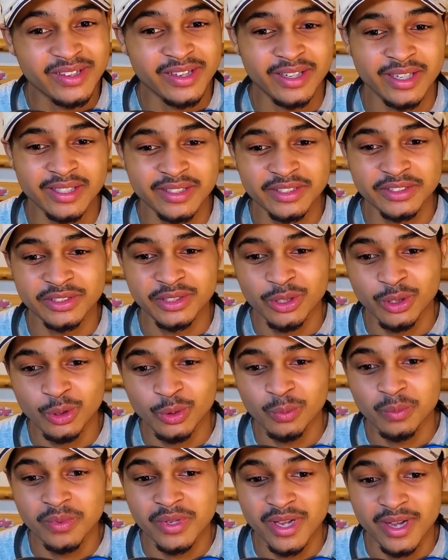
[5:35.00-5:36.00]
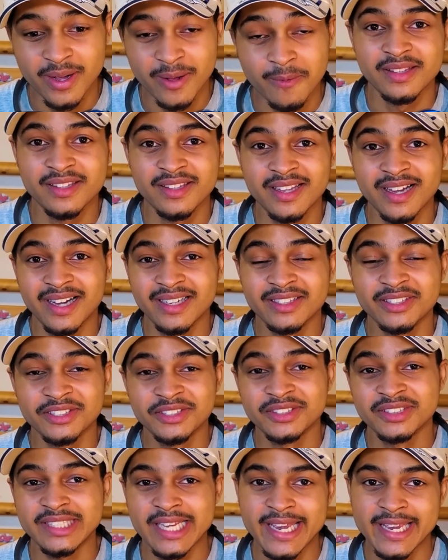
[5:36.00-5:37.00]
And I just hope that that
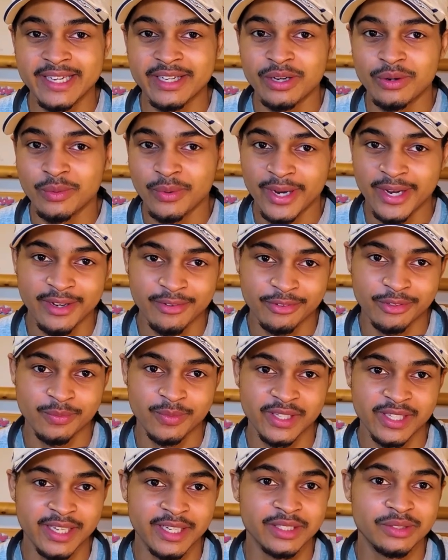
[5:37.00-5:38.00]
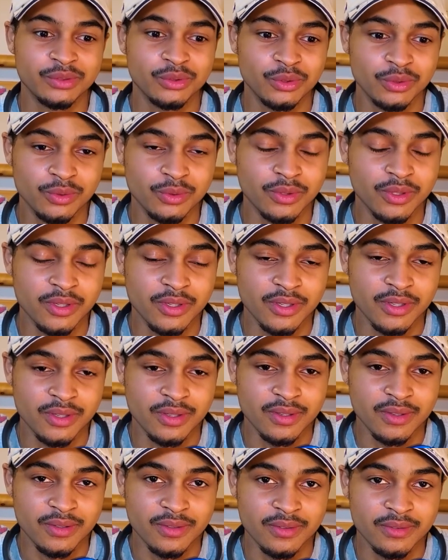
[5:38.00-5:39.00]
doesn't take away from the actual
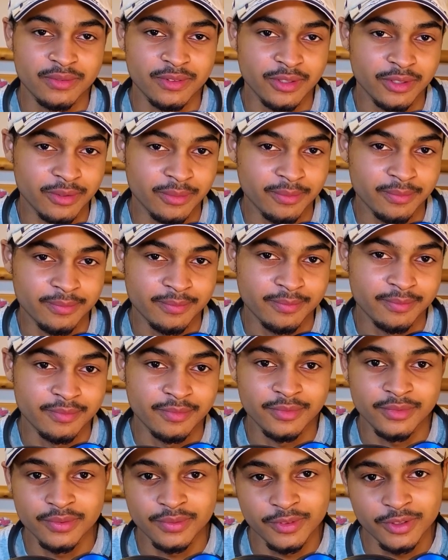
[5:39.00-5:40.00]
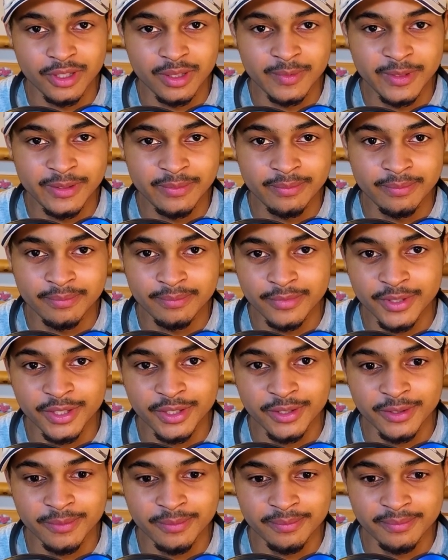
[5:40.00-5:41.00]
film. You know what I mean?
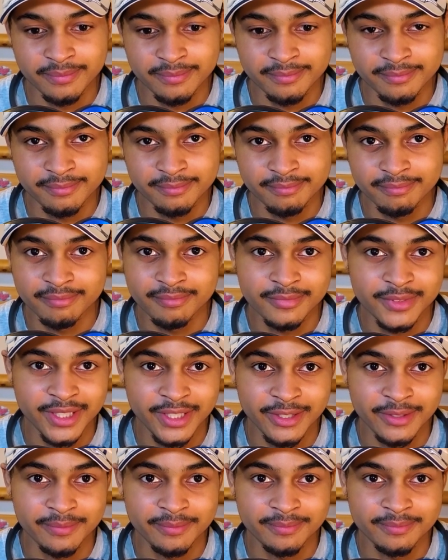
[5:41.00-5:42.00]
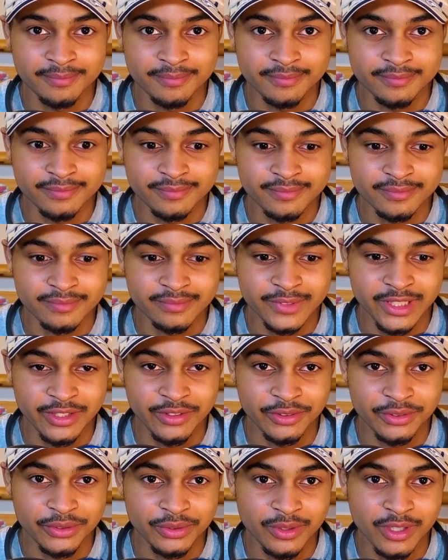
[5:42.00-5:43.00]
But yeah, it
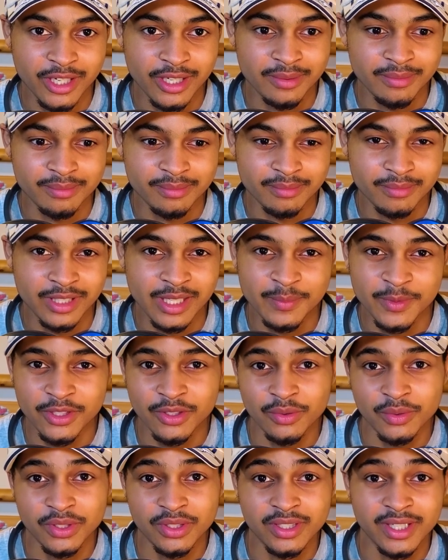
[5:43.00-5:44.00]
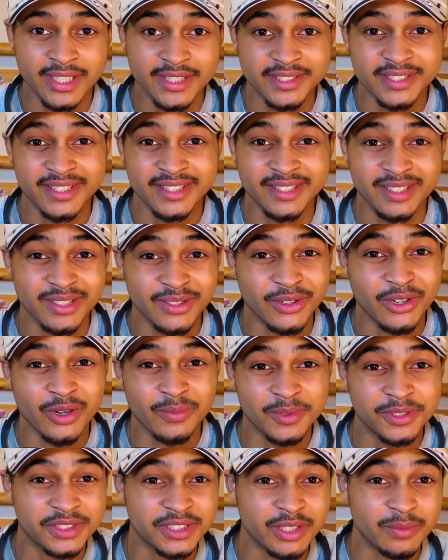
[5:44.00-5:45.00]
looks all right. Let me know what you guys think in the
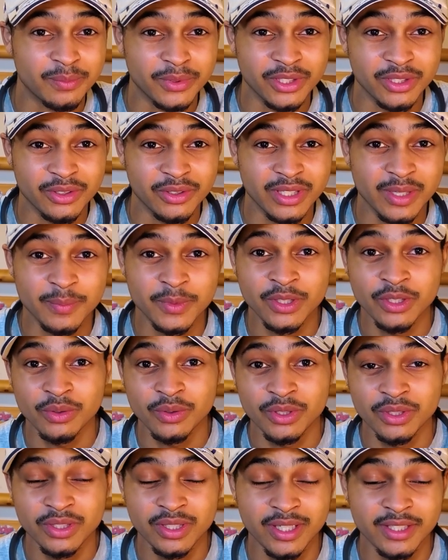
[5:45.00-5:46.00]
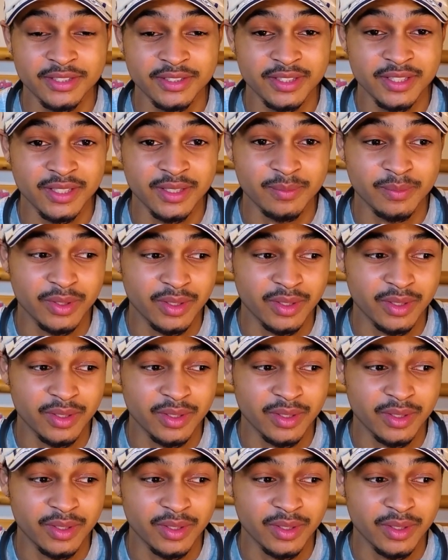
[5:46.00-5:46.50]
comments down below. Let me know what you guys think.